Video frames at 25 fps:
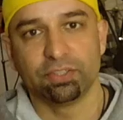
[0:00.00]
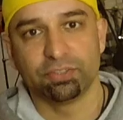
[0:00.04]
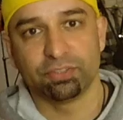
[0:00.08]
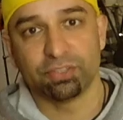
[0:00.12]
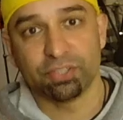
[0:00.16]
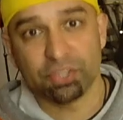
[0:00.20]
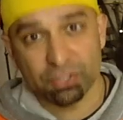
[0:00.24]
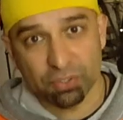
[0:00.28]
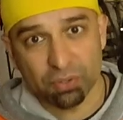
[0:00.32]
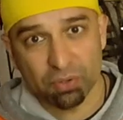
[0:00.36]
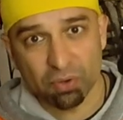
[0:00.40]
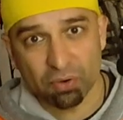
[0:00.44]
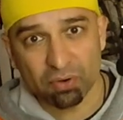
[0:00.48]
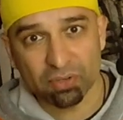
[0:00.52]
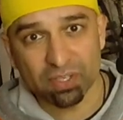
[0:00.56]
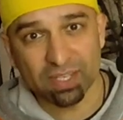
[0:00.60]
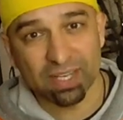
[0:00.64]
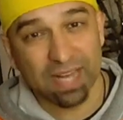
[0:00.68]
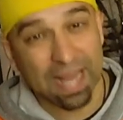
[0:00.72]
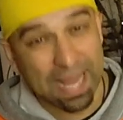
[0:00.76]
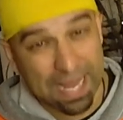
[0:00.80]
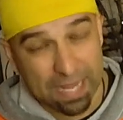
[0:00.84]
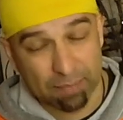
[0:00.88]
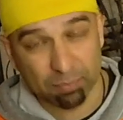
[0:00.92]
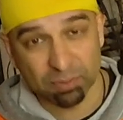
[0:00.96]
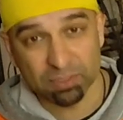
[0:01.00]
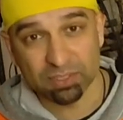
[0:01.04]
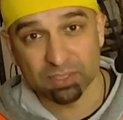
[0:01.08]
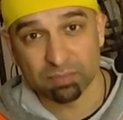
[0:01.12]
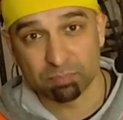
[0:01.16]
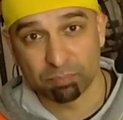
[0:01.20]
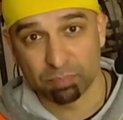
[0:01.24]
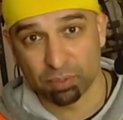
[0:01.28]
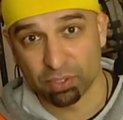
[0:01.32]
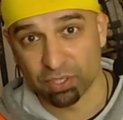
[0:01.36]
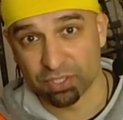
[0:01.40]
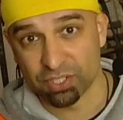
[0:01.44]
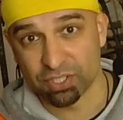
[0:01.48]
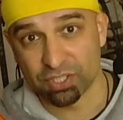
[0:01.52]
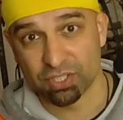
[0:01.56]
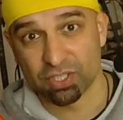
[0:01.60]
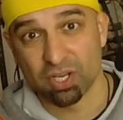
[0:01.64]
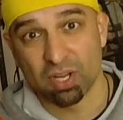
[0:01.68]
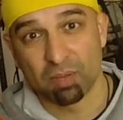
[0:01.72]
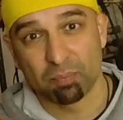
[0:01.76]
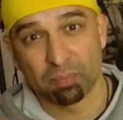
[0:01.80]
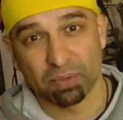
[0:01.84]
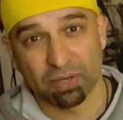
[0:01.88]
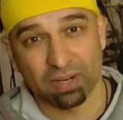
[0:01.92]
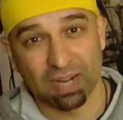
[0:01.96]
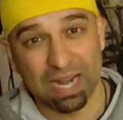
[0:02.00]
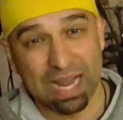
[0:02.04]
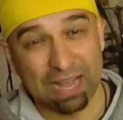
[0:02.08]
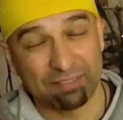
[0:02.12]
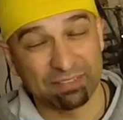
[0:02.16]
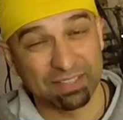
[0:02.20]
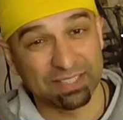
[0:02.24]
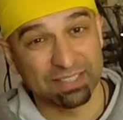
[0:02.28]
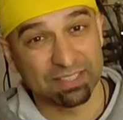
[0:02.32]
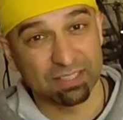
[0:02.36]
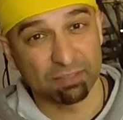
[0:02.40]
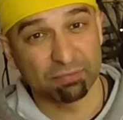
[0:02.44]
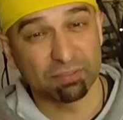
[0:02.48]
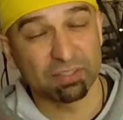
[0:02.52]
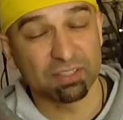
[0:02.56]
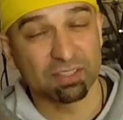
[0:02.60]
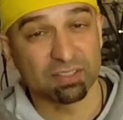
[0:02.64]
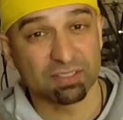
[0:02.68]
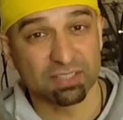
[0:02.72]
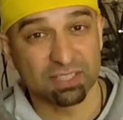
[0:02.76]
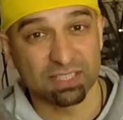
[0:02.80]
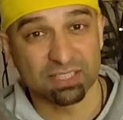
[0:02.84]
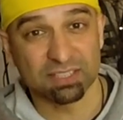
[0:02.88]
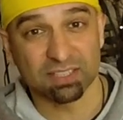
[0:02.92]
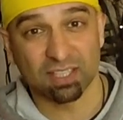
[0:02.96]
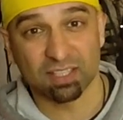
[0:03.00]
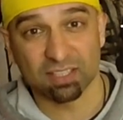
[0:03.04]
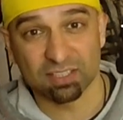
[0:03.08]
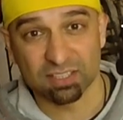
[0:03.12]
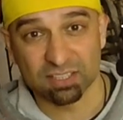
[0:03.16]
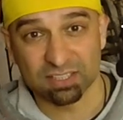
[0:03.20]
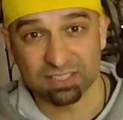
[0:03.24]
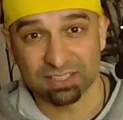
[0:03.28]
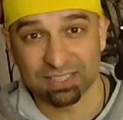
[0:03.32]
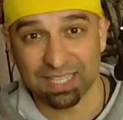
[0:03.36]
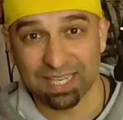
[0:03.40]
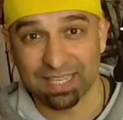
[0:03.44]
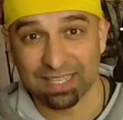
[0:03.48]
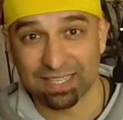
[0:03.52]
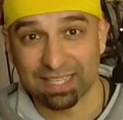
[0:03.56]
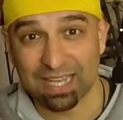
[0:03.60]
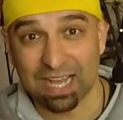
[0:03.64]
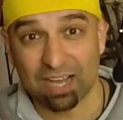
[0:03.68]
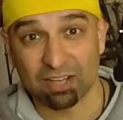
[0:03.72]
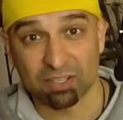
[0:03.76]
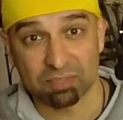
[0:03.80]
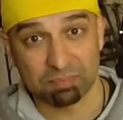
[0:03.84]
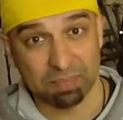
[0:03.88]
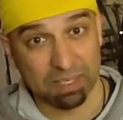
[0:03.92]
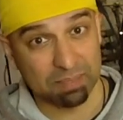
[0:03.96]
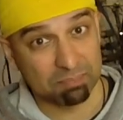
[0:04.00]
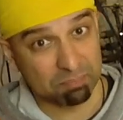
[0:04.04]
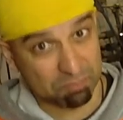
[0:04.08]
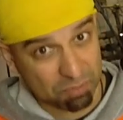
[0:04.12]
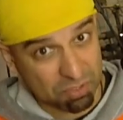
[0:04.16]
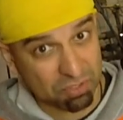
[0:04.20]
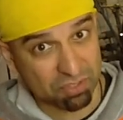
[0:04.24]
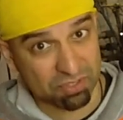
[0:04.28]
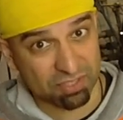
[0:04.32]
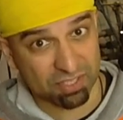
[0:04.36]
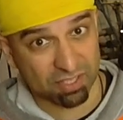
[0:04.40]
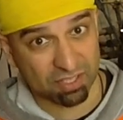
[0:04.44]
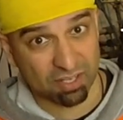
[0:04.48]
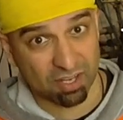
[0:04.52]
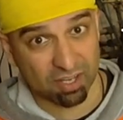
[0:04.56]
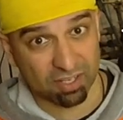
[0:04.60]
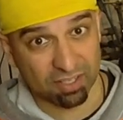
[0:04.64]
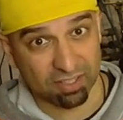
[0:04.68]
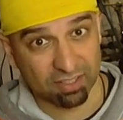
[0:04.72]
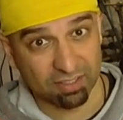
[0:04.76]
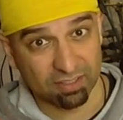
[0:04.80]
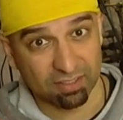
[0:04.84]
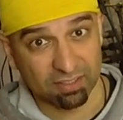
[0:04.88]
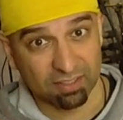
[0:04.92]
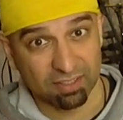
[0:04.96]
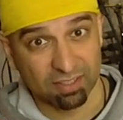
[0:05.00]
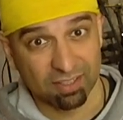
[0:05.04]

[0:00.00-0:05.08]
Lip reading: Do you own an Ableton Push but are having difficulties understanding how to make music on it?